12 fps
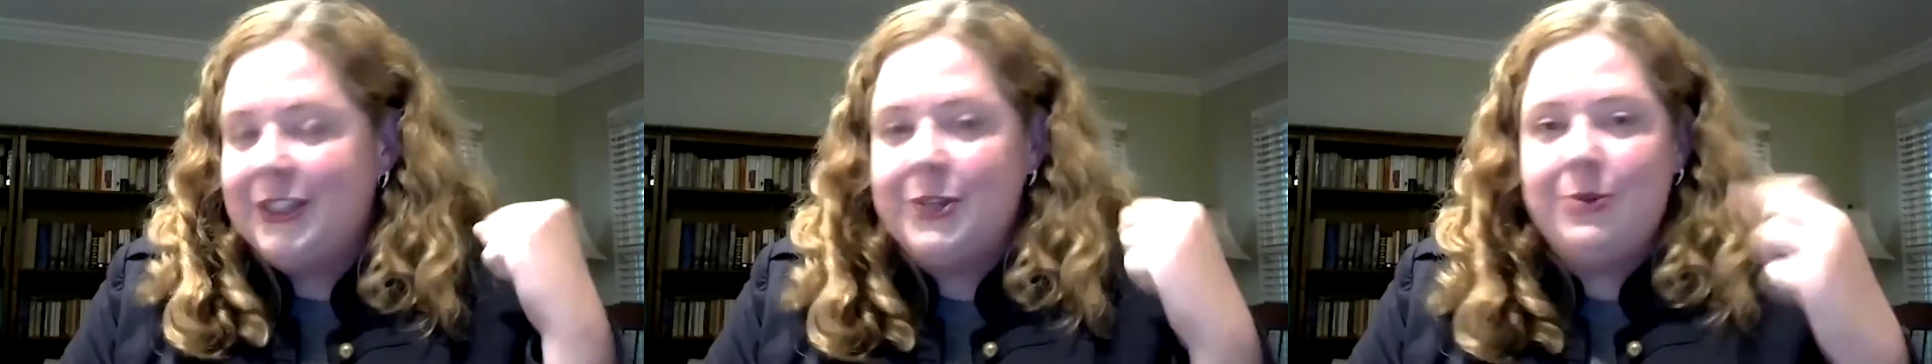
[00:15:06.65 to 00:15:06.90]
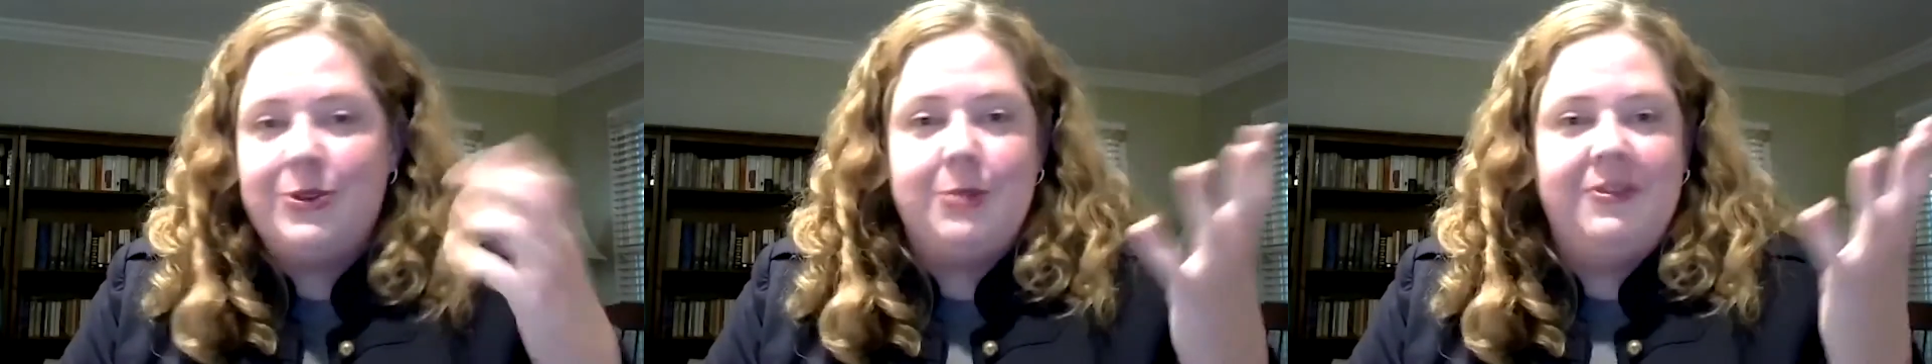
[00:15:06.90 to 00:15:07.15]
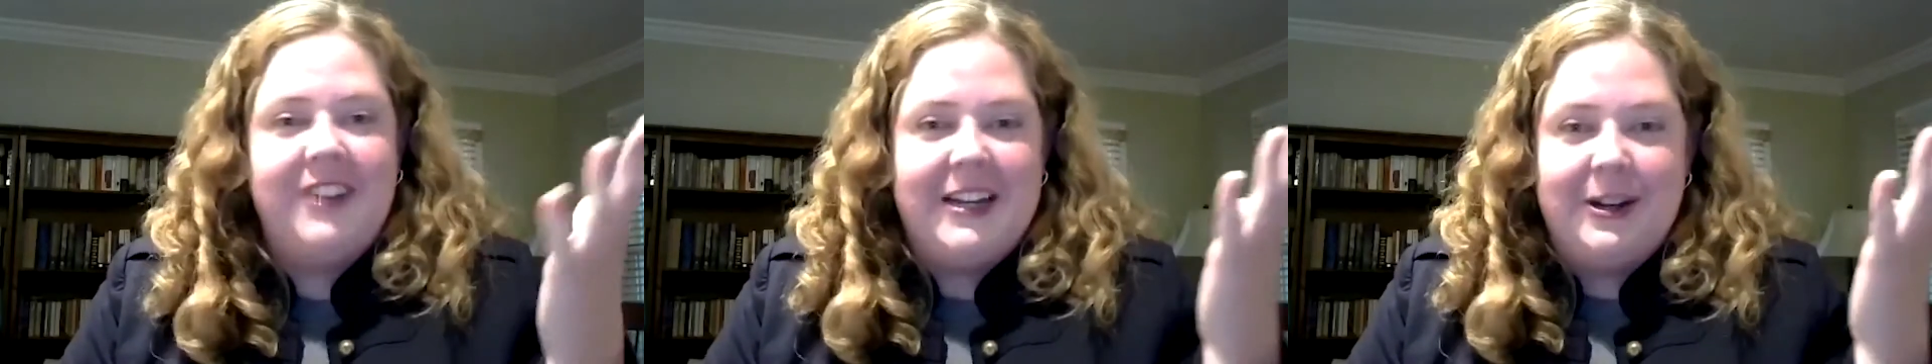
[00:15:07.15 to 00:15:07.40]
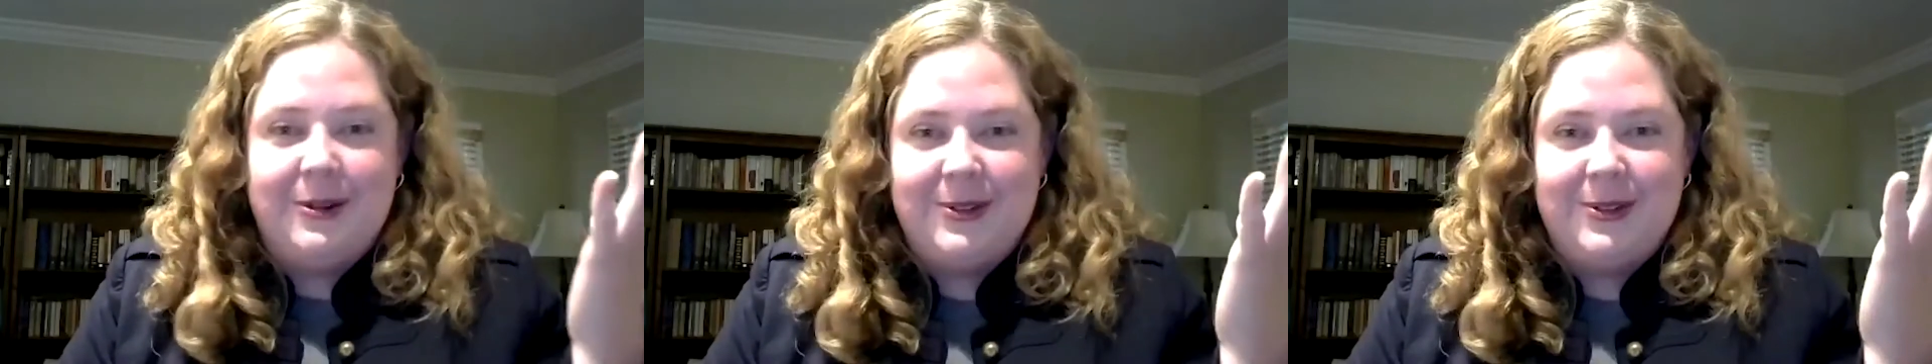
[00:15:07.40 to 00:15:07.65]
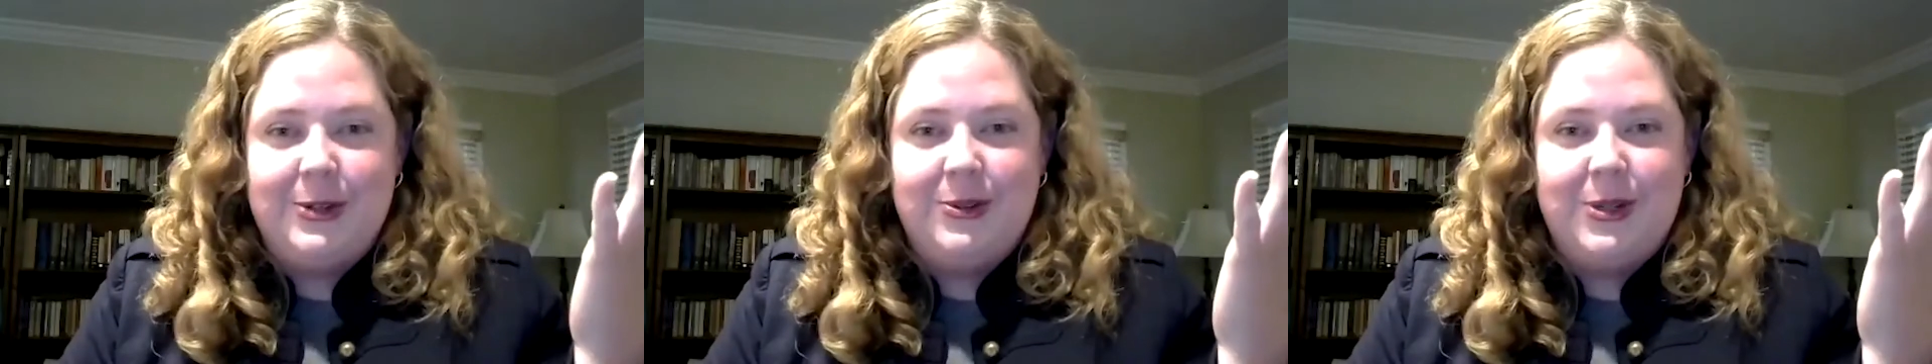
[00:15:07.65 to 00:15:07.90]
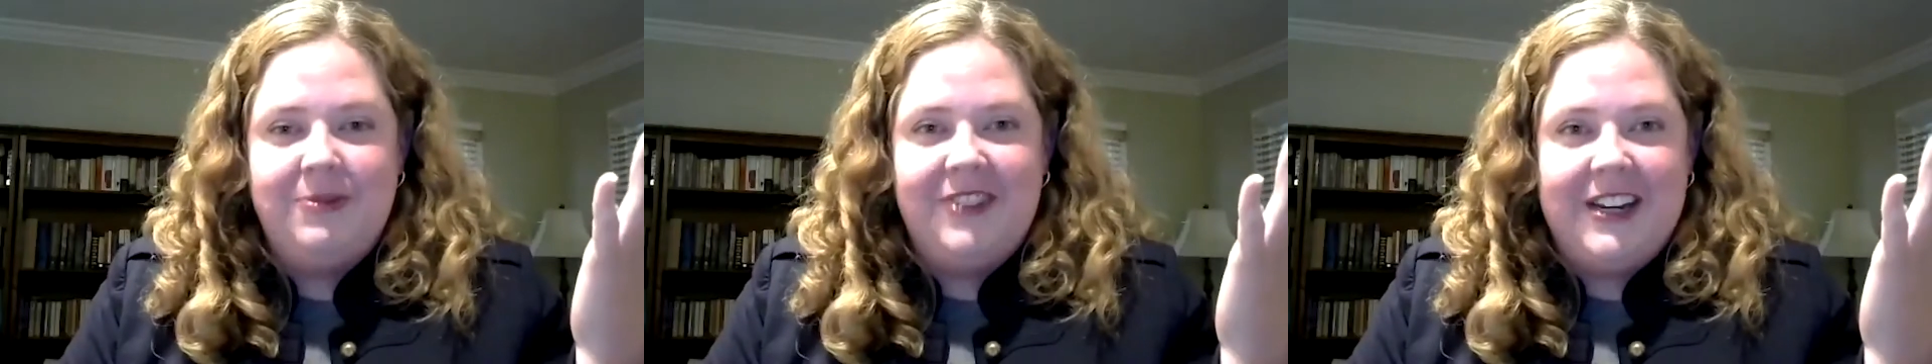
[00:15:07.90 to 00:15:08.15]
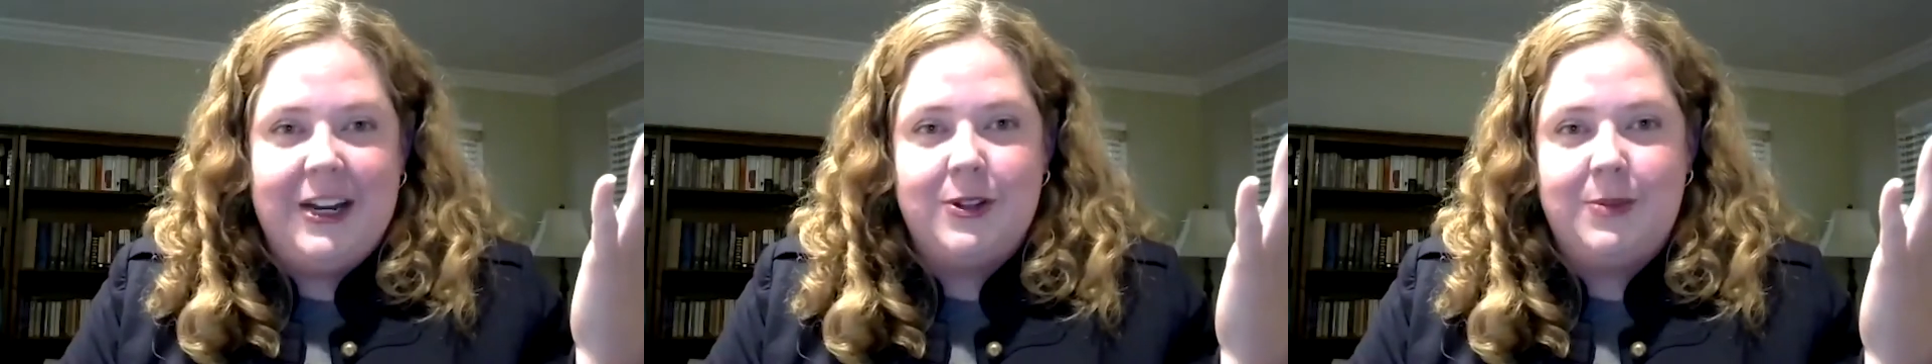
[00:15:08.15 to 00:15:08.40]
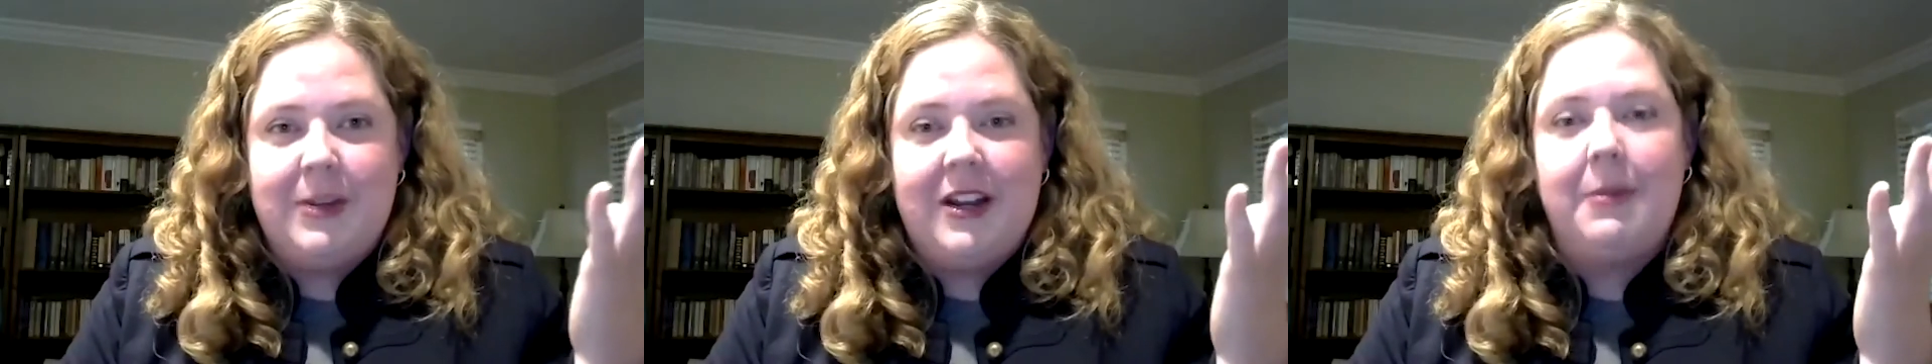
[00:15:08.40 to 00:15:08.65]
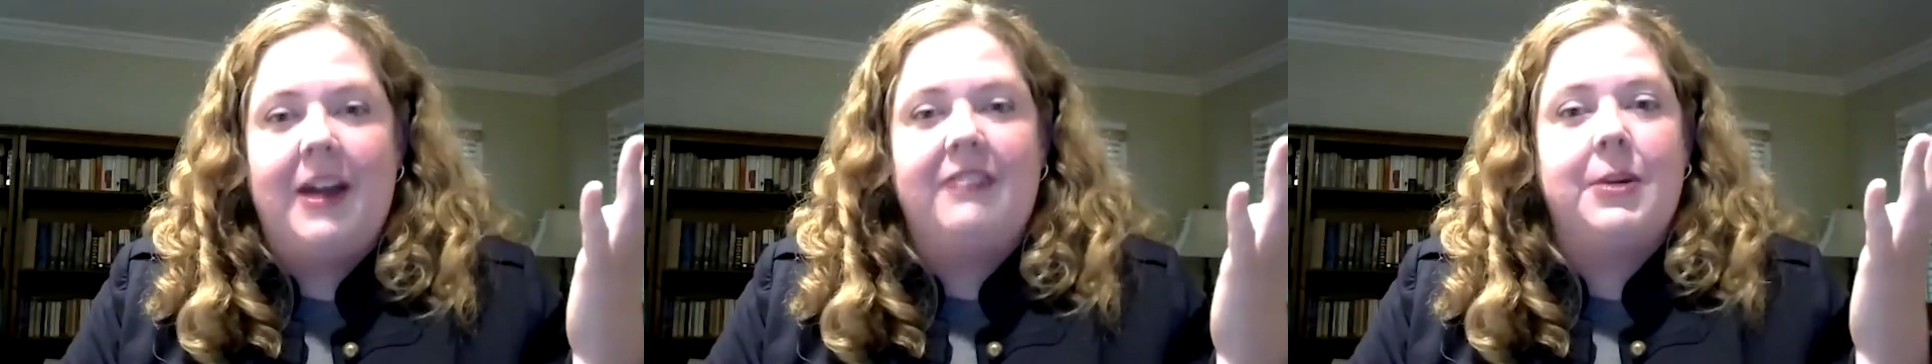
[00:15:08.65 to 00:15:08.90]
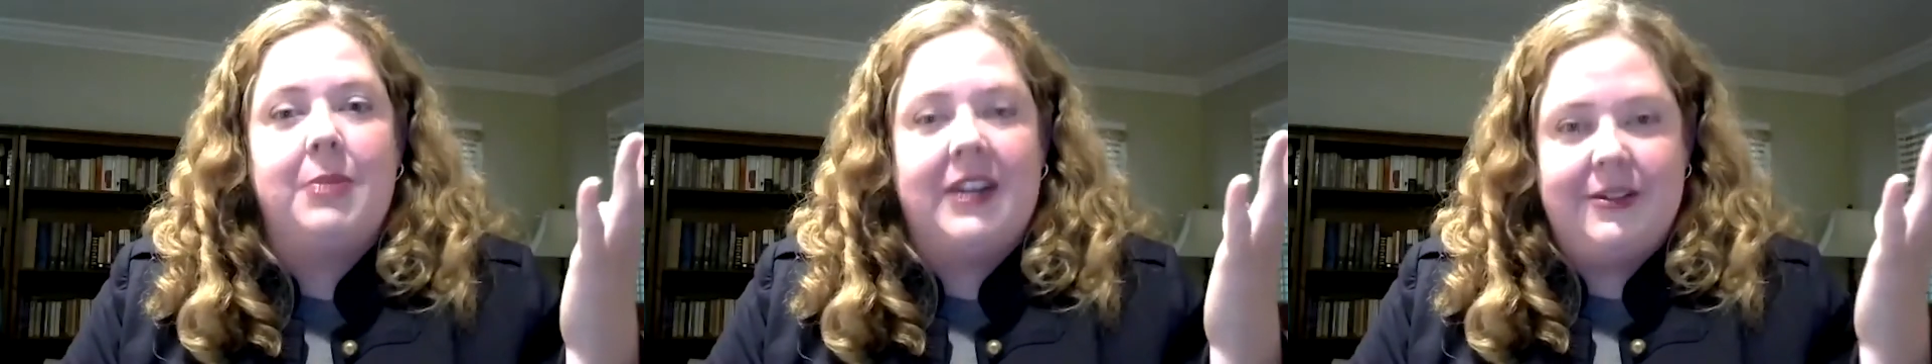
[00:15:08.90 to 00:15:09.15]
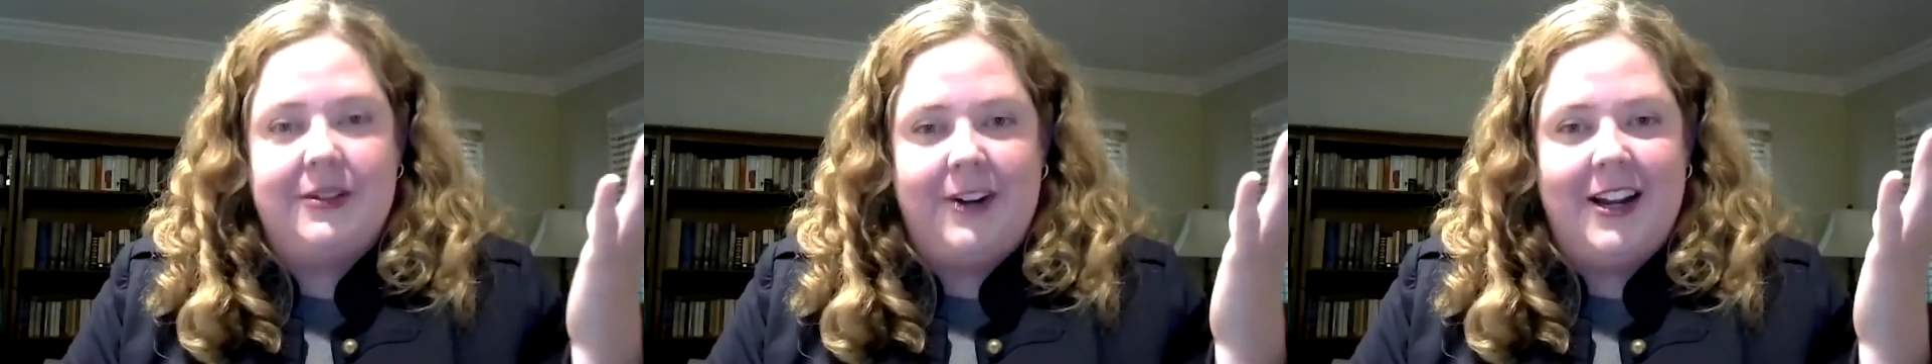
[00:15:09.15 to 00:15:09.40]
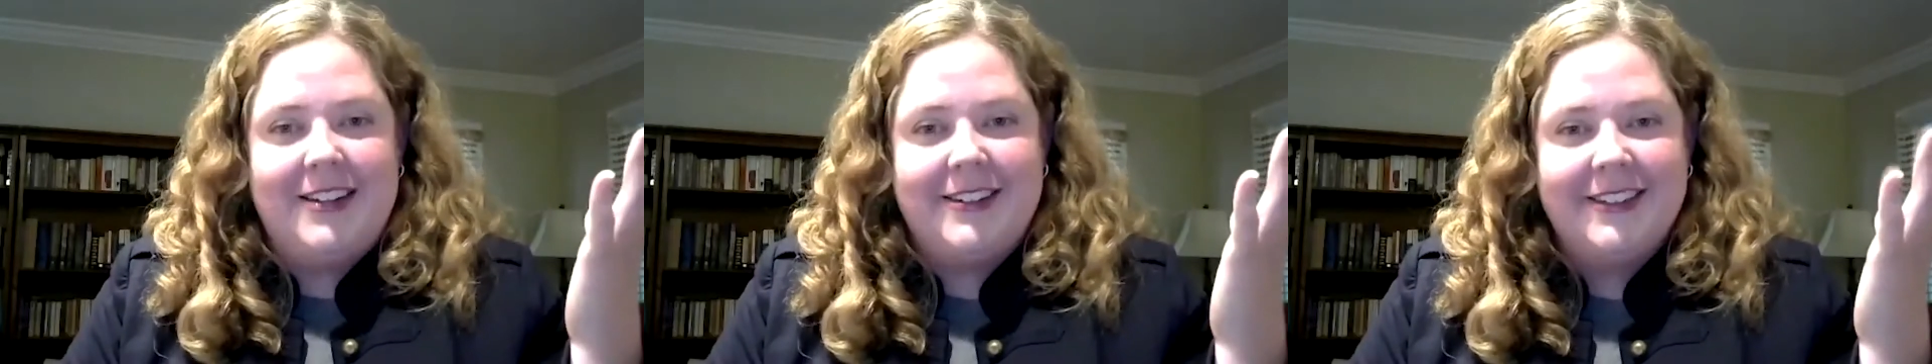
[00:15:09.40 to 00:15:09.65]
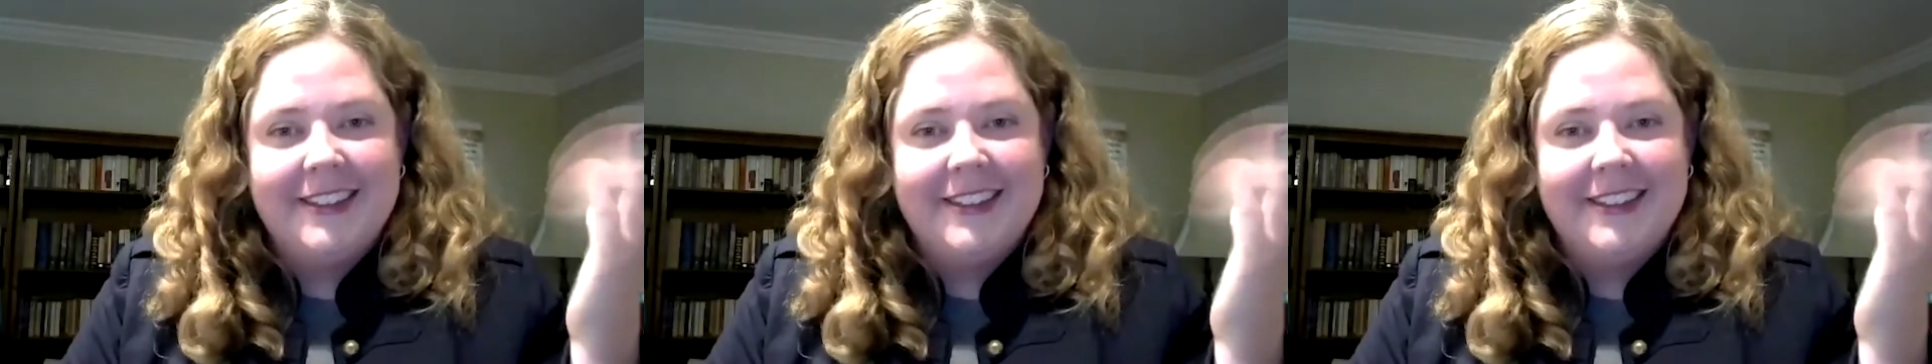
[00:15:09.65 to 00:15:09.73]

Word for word: YouTube videos. YouTube videos become everybody's friend.